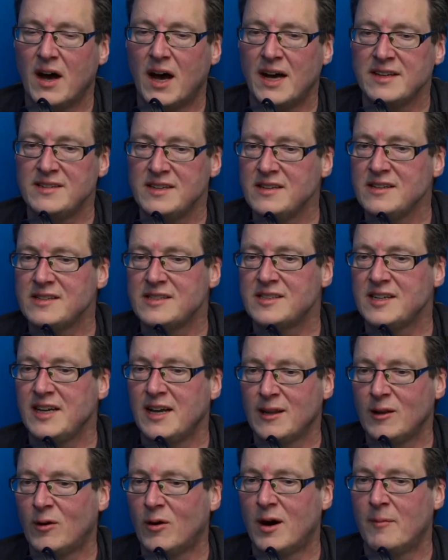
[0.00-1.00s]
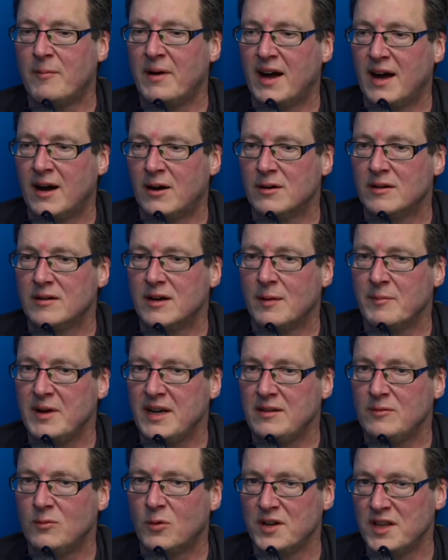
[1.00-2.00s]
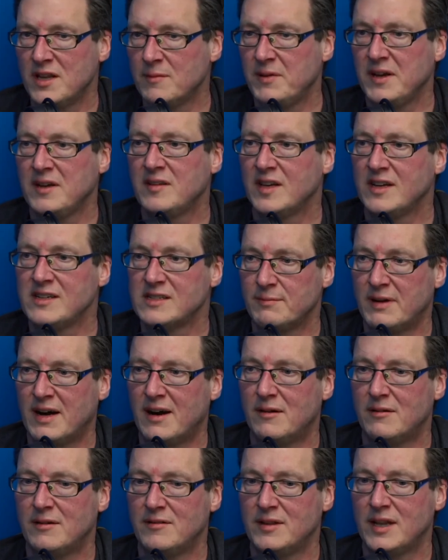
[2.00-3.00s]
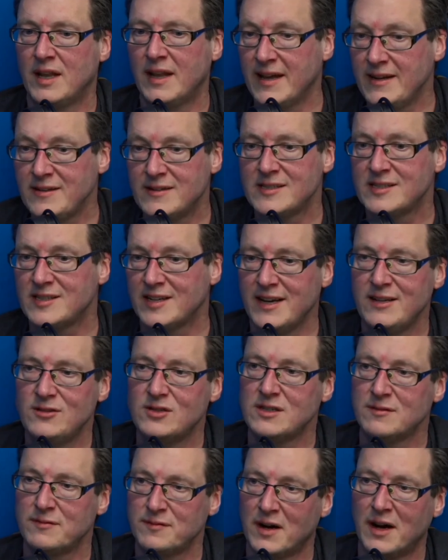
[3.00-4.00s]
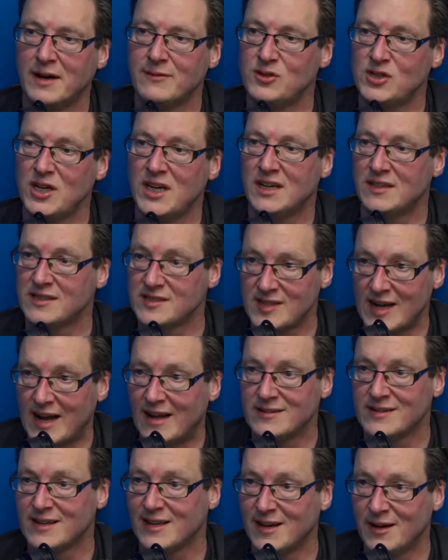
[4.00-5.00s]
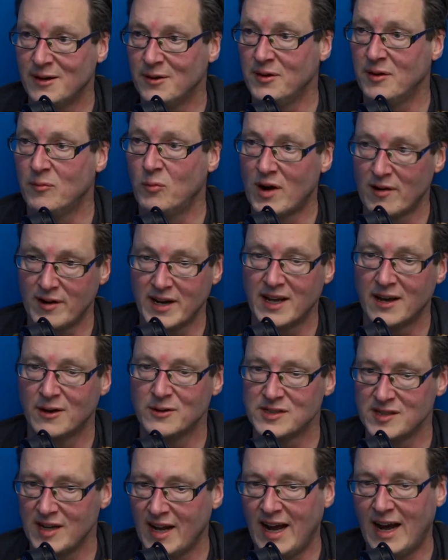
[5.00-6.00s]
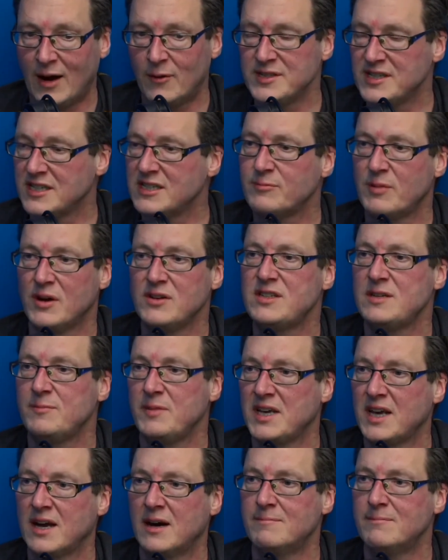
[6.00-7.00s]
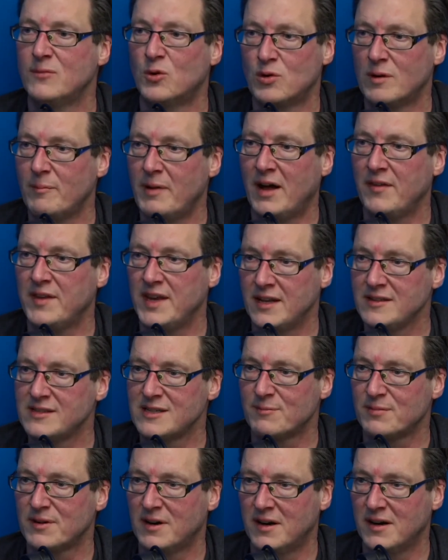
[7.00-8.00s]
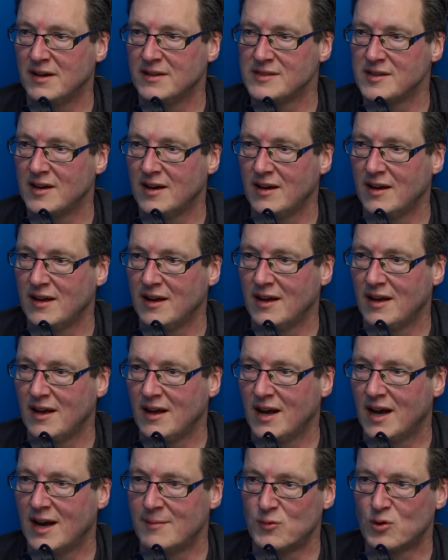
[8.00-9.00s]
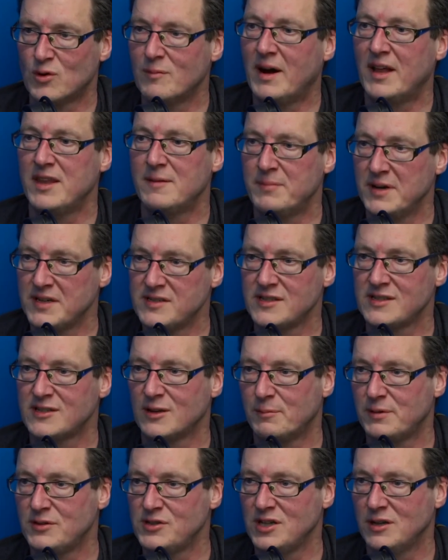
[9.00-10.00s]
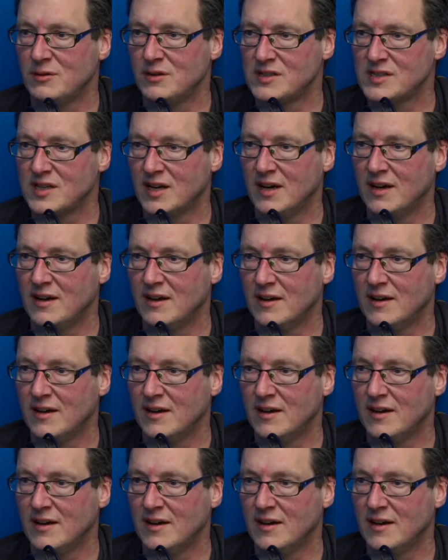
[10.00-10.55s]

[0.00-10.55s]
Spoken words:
But I didn't see a lot about. I mean, one of the big things about the later stages of 5G and standalone and where it goes now is it's supposed to become more about the enterprise, and more about the business opportunity.